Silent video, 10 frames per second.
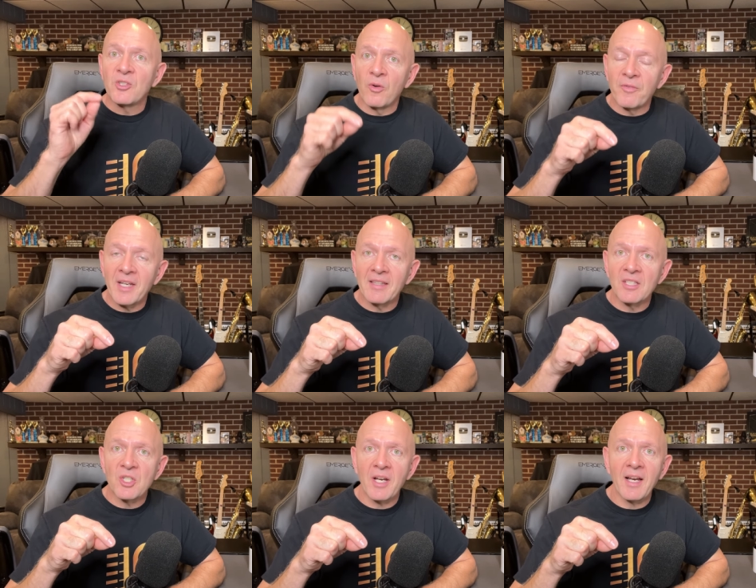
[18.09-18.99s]
Don't forget
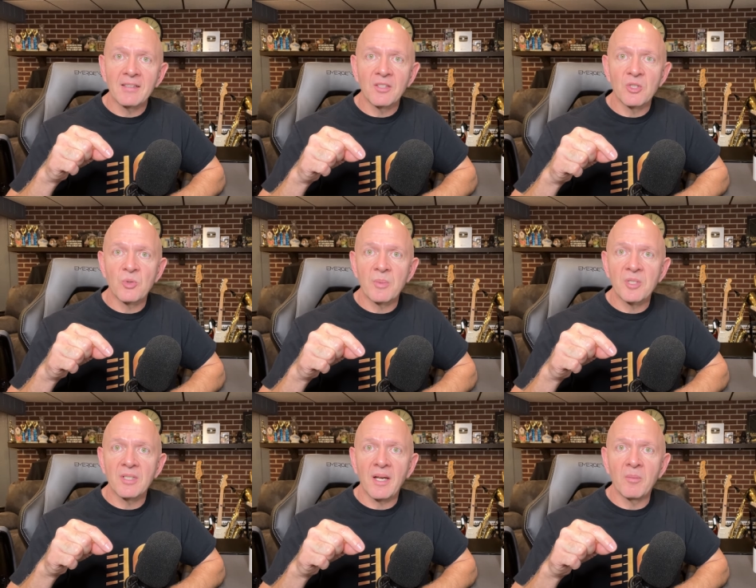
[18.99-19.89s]
to check out the
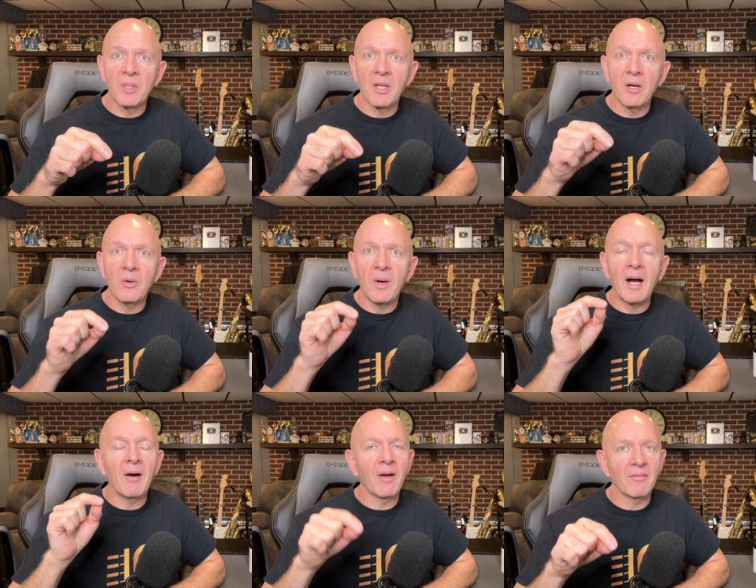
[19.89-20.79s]
description down below.
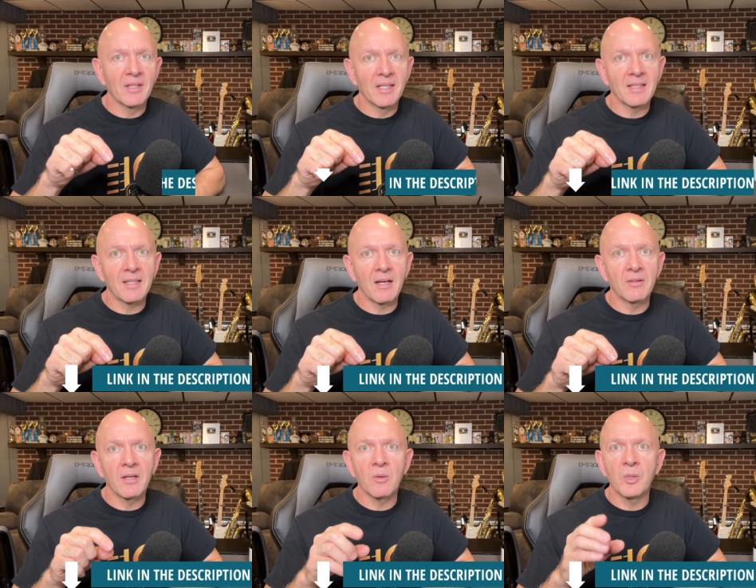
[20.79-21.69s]
I'll have a link
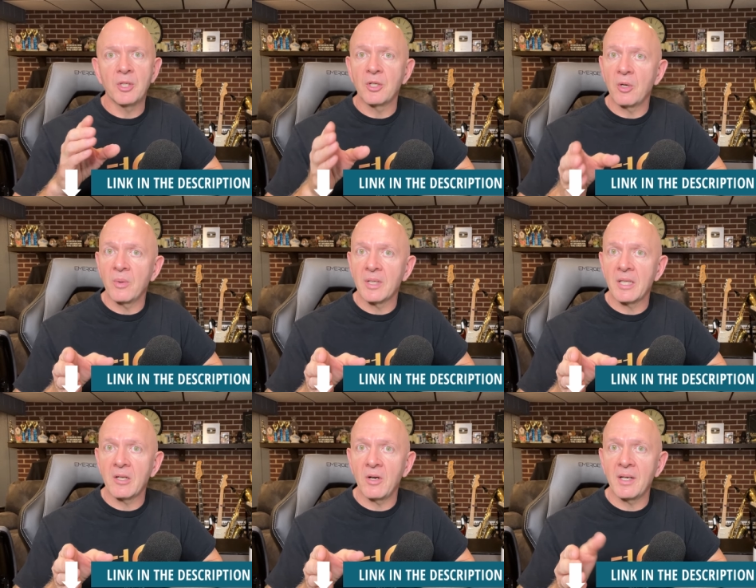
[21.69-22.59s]
down there where you can go and
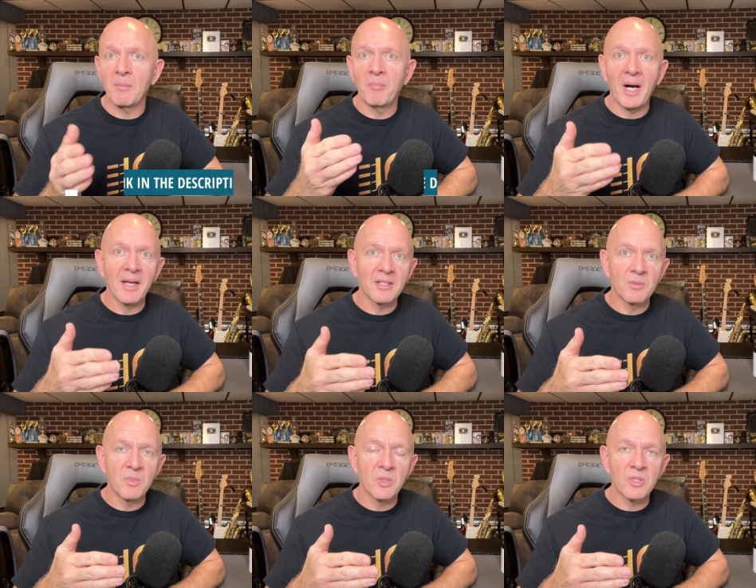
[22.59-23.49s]
click on it and buy
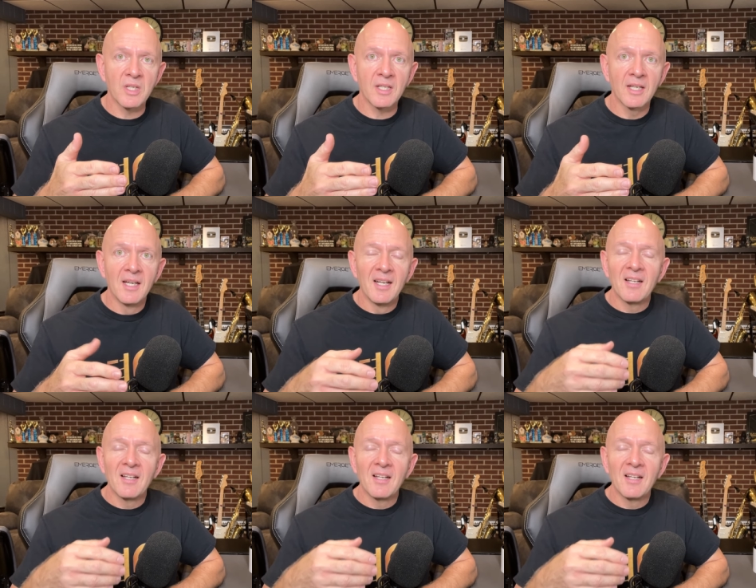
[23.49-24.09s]
his music.